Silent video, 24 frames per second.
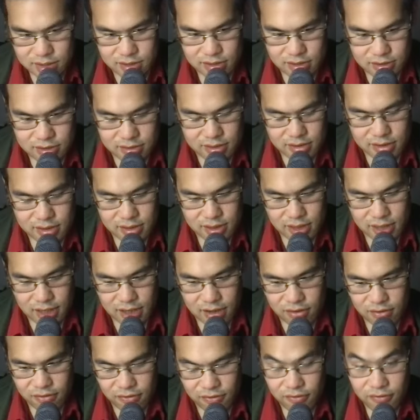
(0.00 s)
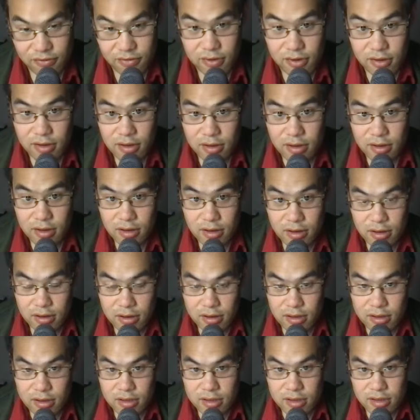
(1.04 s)
the lack of
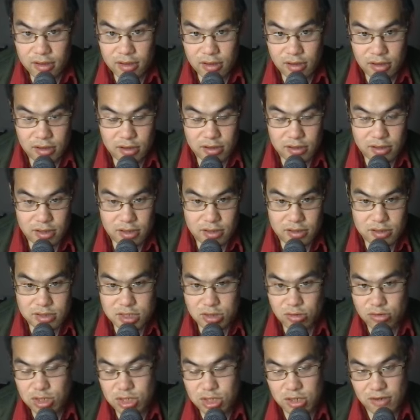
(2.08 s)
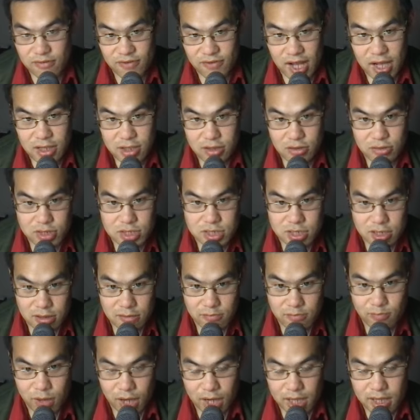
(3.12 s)
like social values that
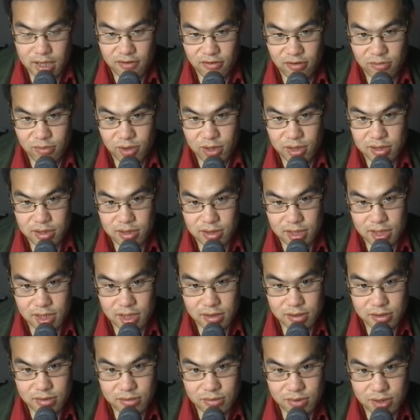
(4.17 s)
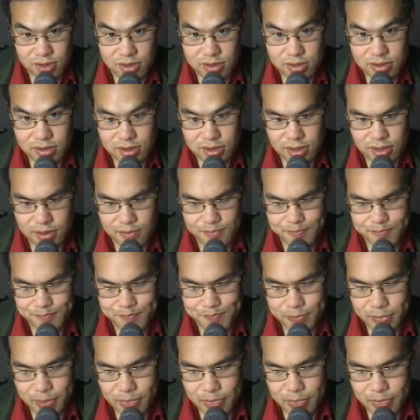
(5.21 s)
bind everybody together, right? And